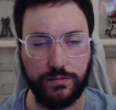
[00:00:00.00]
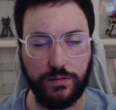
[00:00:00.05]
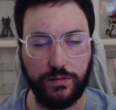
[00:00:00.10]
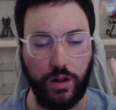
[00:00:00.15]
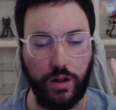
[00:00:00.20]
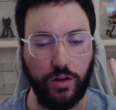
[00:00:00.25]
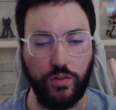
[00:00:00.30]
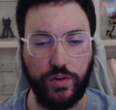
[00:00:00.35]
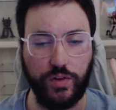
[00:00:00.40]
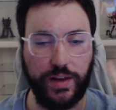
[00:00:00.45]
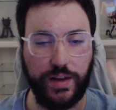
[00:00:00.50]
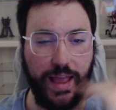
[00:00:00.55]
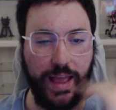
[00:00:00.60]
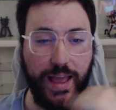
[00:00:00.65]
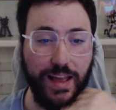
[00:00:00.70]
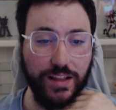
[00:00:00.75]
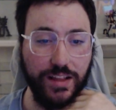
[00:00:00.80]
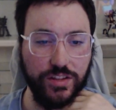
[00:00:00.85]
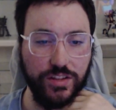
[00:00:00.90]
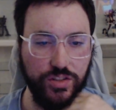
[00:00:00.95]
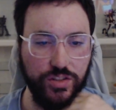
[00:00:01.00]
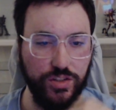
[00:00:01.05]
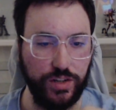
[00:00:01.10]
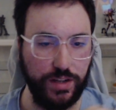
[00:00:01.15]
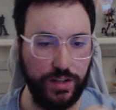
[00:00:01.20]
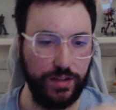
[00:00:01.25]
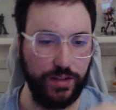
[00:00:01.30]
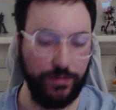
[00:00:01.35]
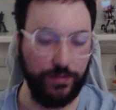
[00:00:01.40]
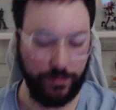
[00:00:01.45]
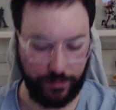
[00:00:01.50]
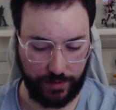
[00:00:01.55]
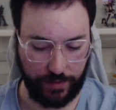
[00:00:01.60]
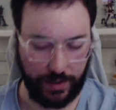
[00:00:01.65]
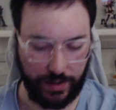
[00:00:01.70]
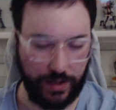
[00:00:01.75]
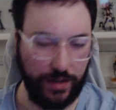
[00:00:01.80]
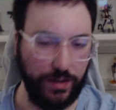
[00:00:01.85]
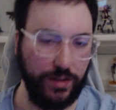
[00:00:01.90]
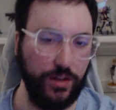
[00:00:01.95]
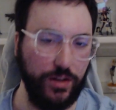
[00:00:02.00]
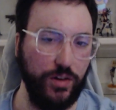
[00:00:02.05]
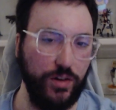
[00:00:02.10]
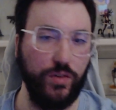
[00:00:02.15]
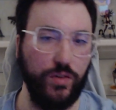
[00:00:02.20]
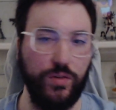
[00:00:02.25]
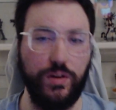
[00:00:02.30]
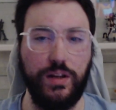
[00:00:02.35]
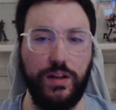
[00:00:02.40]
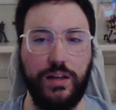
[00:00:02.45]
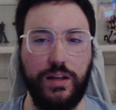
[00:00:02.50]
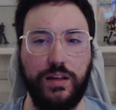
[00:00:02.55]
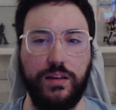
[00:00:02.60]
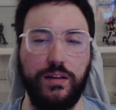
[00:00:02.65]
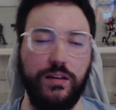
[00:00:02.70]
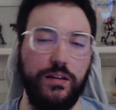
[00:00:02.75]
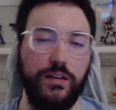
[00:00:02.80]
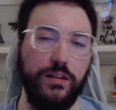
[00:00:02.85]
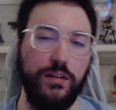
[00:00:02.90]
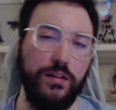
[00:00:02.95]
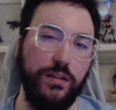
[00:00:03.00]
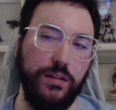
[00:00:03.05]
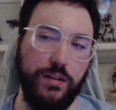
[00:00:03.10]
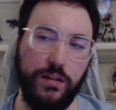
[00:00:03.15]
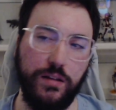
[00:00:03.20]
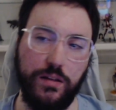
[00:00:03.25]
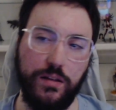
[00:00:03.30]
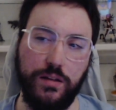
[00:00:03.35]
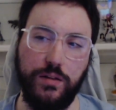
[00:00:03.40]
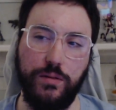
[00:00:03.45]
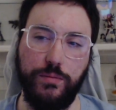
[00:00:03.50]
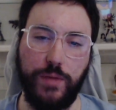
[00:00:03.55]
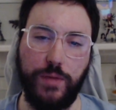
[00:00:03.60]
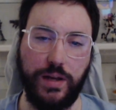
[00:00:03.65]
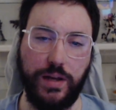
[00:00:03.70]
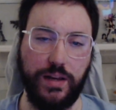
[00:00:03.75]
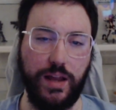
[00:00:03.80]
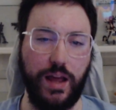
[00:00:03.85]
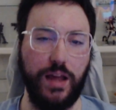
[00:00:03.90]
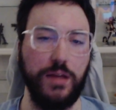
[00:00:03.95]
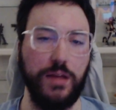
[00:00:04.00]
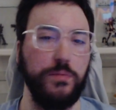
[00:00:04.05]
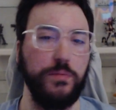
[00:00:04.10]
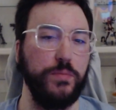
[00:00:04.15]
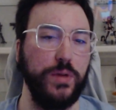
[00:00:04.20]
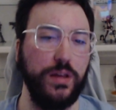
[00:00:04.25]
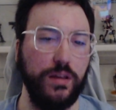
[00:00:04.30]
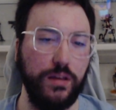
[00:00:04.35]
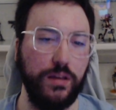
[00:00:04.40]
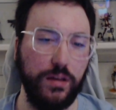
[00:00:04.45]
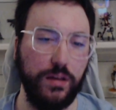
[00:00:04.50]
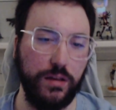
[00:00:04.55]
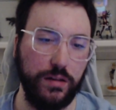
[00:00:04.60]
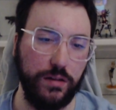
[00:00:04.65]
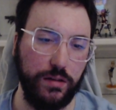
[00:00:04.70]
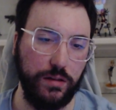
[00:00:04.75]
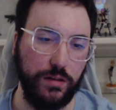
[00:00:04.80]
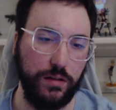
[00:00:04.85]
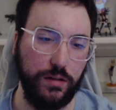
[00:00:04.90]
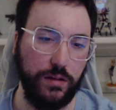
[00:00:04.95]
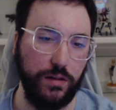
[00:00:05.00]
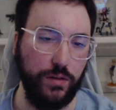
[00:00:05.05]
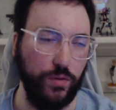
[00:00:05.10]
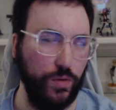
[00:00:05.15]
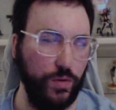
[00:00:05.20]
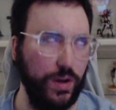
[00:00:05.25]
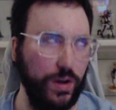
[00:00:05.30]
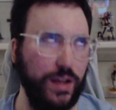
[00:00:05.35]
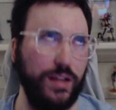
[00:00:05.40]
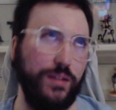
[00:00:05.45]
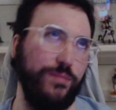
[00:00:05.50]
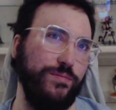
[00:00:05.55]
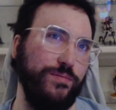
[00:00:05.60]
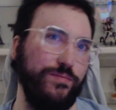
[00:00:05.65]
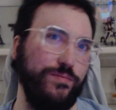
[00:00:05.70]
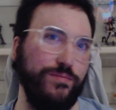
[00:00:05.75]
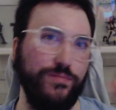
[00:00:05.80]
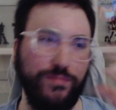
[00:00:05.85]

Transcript: already answered in, you know, like by typing, well,